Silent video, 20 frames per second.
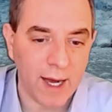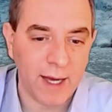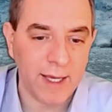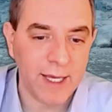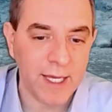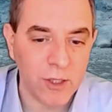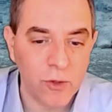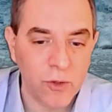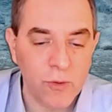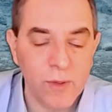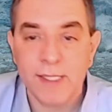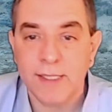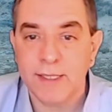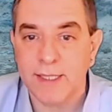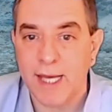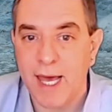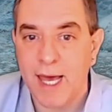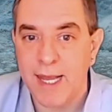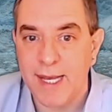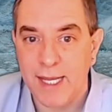increased
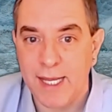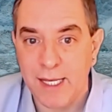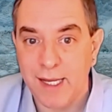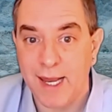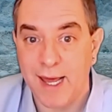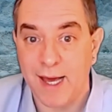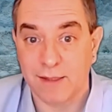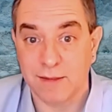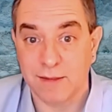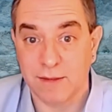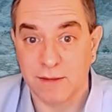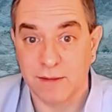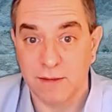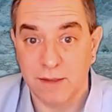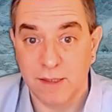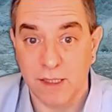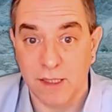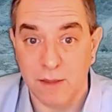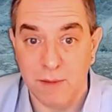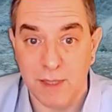and indexed
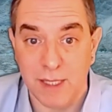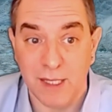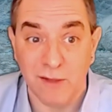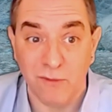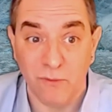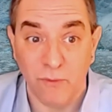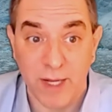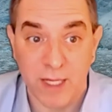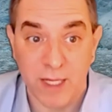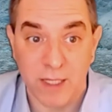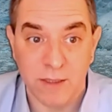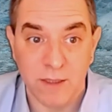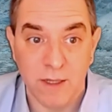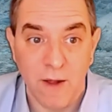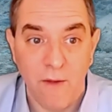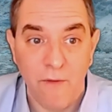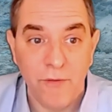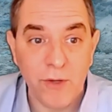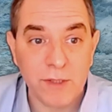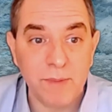to the median wage.
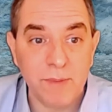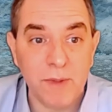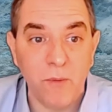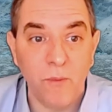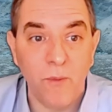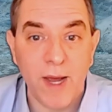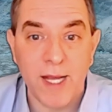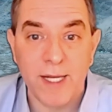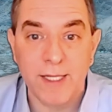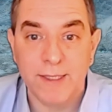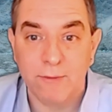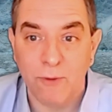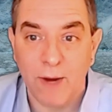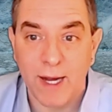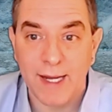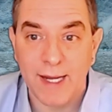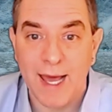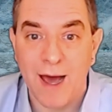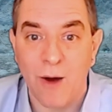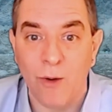U.S. minimum wage
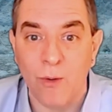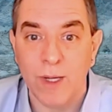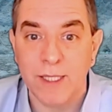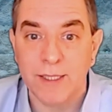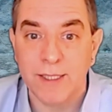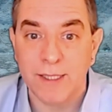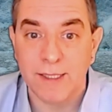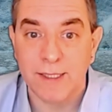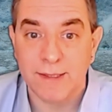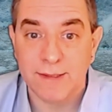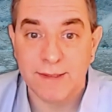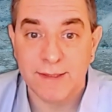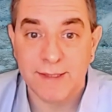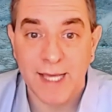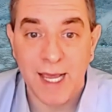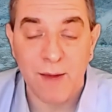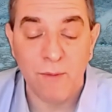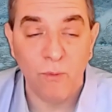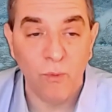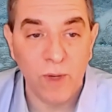right now is at the
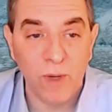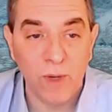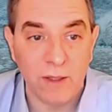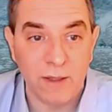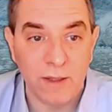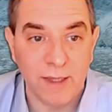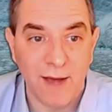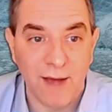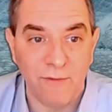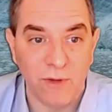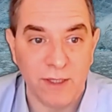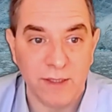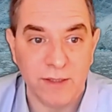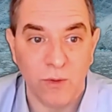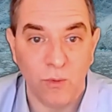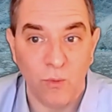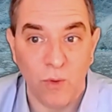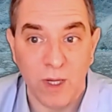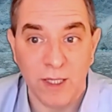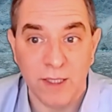same real level as
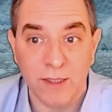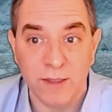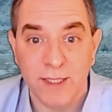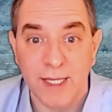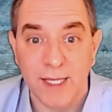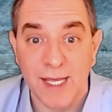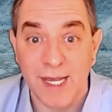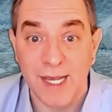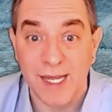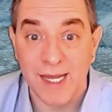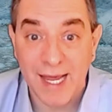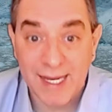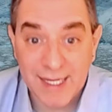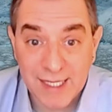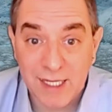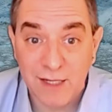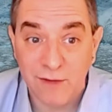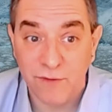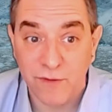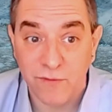it was in
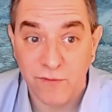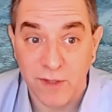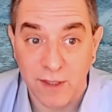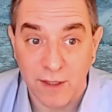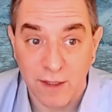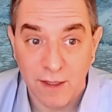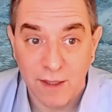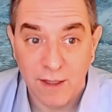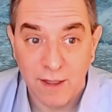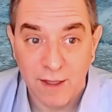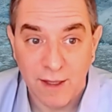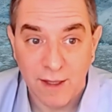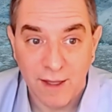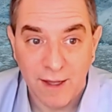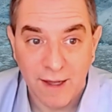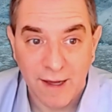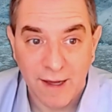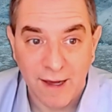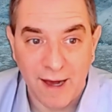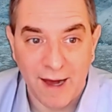1950.
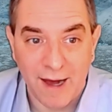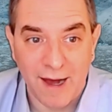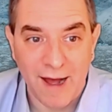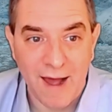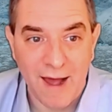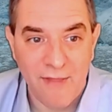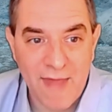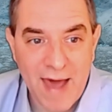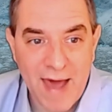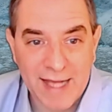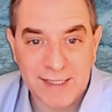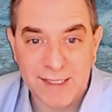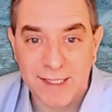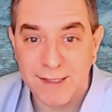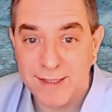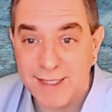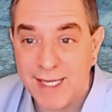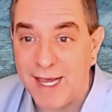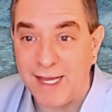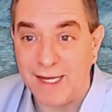And that's
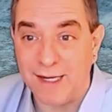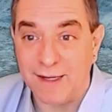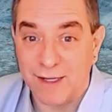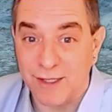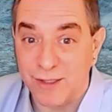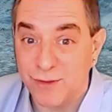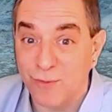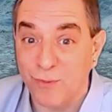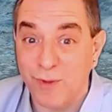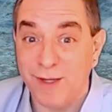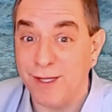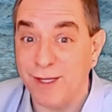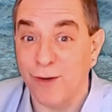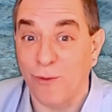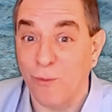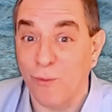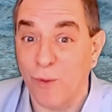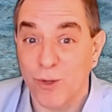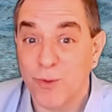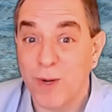insane because
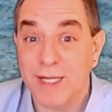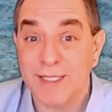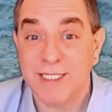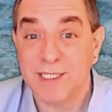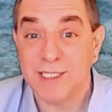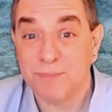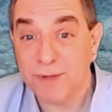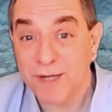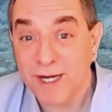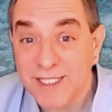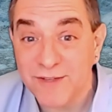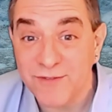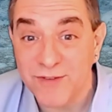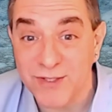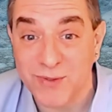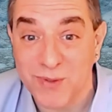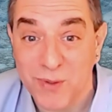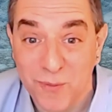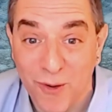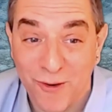we're twice as productive
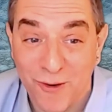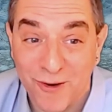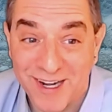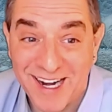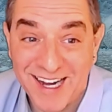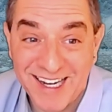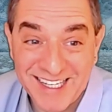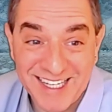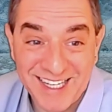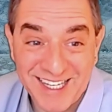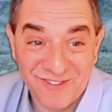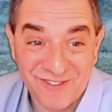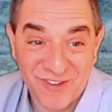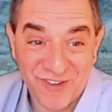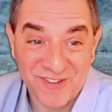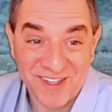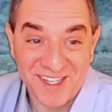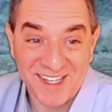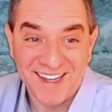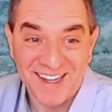as we were in
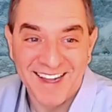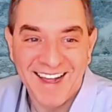1950.